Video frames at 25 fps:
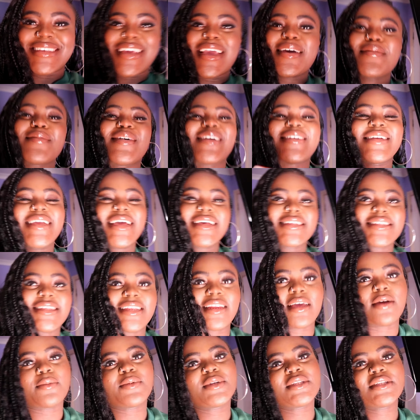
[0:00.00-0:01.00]
it came out
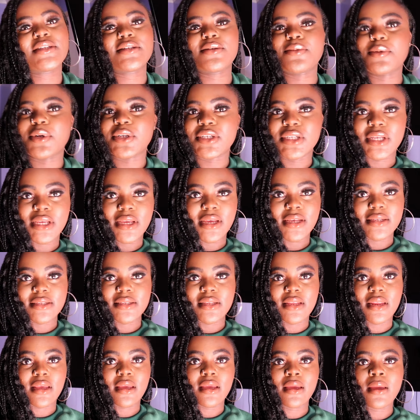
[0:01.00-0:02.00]
yesterday. I wanted to watch it
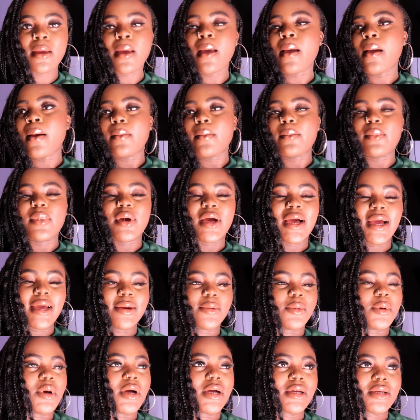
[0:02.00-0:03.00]
yesterday, but I had
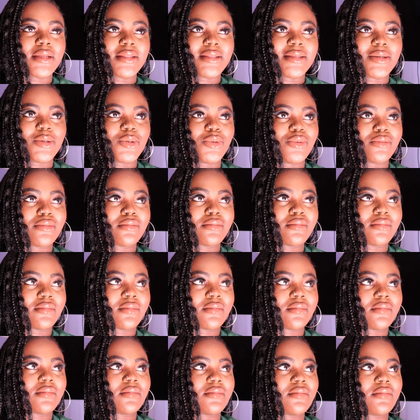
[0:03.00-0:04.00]
work until
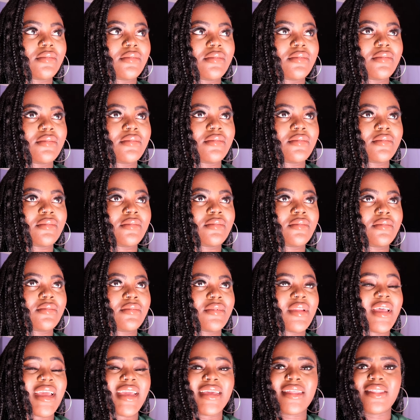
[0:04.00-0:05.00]

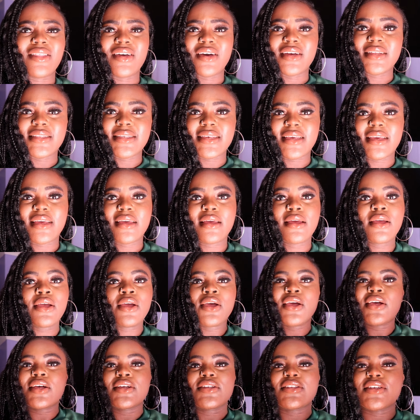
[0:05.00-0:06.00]
8:30,
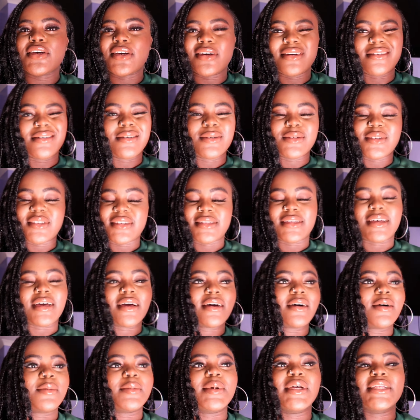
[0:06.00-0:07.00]
so I was just
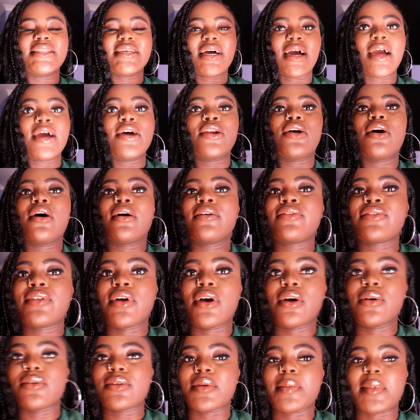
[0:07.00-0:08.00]
like a bit tired after.
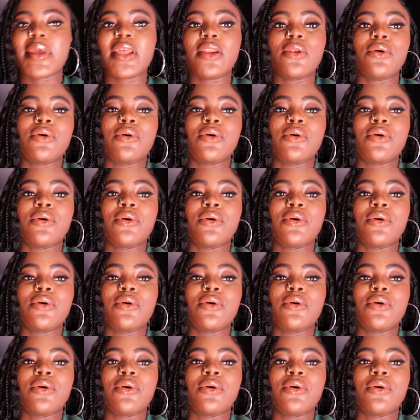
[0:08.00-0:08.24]
It was a bit